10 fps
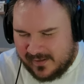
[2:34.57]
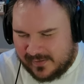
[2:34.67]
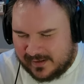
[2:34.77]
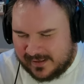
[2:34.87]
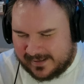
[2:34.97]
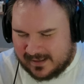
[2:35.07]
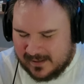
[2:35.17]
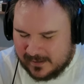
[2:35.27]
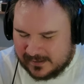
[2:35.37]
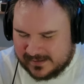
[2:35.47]
That like
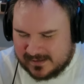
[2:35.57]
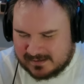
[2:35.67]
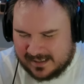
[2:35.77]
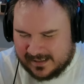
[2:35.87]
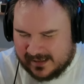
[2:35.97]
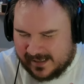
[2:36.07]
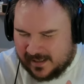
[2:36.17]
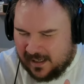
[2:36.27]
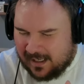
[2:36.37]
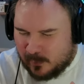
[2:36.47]
Lisa's kind of like,
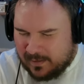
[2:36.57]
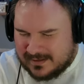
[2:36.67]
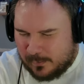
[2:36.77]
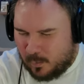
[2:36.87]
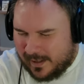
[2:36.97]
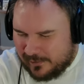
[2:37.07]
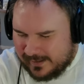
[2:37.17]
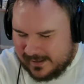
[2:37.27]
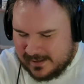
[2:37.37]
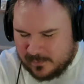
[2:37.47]
I don't want to say
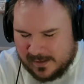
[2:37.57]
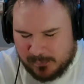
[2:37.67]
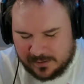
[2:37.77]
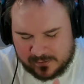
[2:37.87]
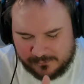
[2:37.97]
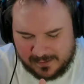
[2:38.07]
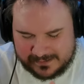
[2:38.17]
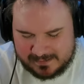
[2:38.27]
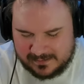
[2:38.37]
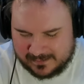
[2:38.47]
wariness, right? But the
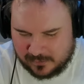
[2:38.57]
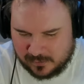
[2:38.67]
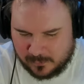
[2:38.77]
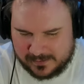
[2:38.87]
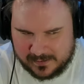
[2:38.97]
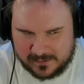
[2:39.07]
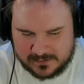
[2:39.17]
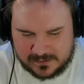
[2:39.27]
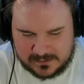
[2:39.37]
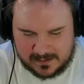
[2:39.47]
fact that like, we get her,
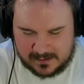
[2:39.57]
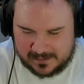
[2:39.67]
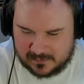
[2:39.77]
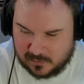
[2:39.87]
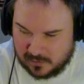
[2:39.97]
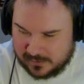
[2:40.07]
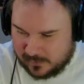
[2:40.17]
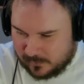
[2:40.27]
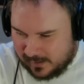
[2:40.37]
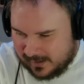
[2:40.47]
she's kind of like looking
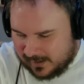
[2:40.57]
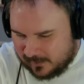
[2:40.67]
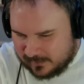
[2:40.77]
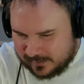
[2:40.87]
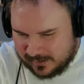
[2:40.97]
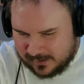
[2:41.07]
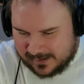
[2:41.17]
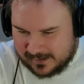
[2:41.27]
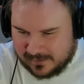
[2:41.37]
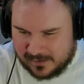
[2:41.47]
around,
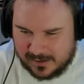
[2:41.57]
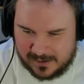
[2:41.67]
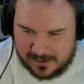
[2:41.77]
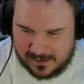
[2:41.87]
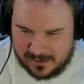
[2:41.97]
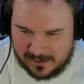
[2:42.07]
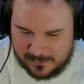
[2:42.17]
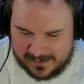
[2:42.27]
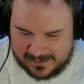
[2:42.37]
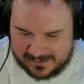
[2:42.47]
like, oh
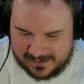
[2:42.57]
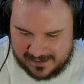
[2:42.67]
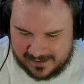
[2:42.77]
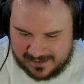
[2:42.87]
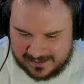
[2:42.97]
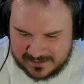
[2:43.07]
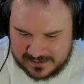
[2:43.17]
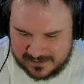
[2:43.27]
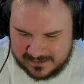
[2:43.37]
my gosh.